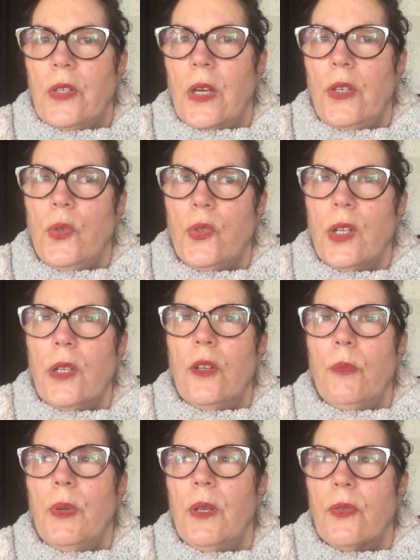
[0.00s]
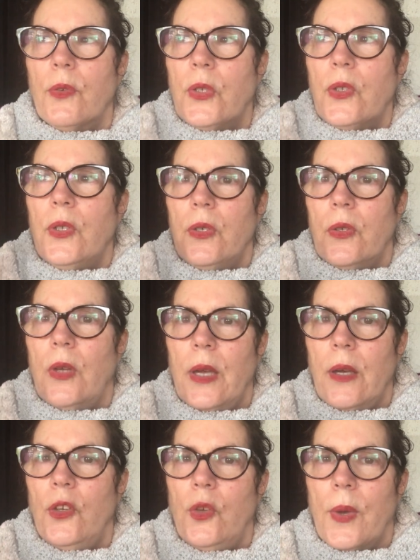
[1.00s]
I used a little bit of crystal,
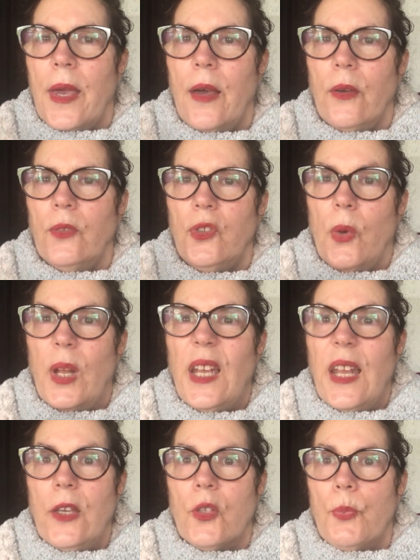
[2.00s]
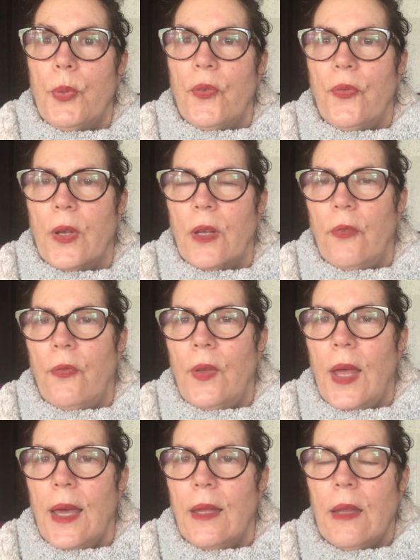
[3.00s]
how you count, so it lays perfectly
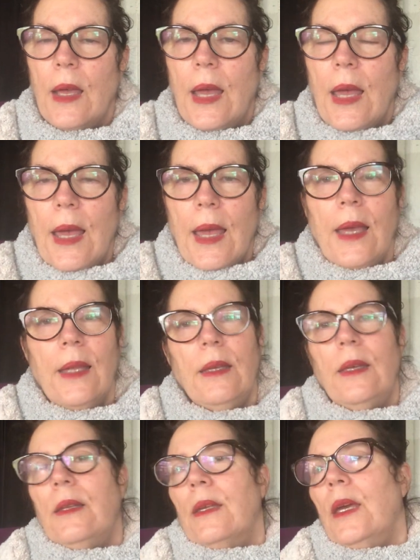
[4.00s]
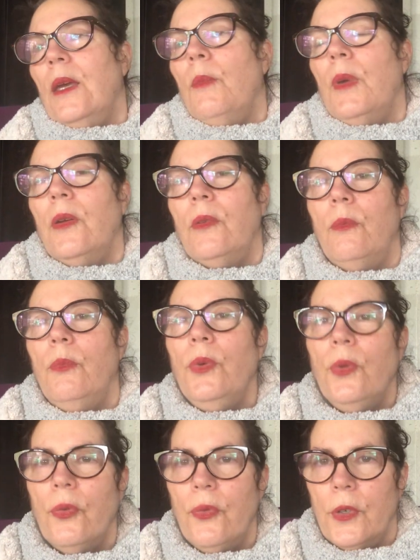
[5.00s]
flat, and it came out
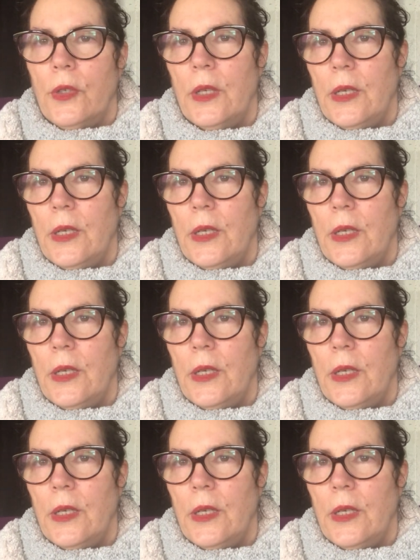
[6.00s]
beautiful.